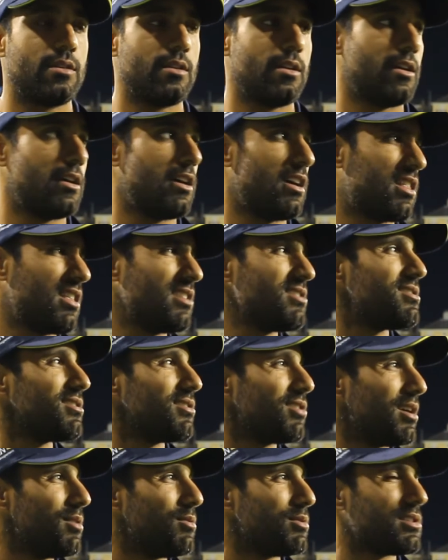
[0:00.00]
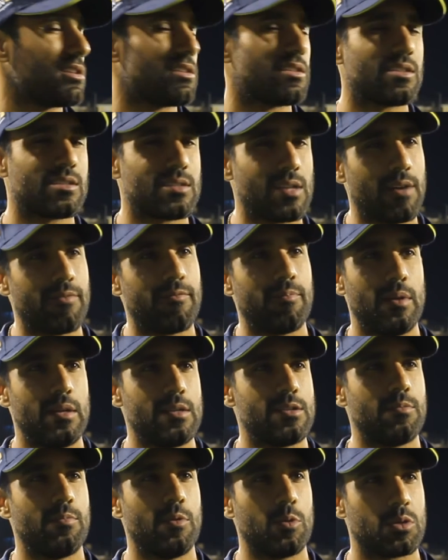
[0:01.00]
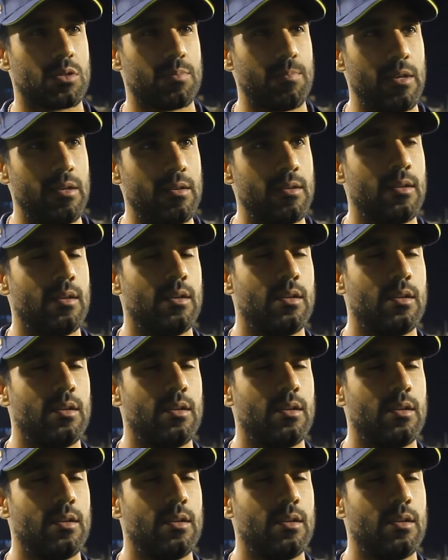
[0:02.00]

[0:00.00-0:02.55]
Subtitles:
I think tonight was a tough place to bowl spin.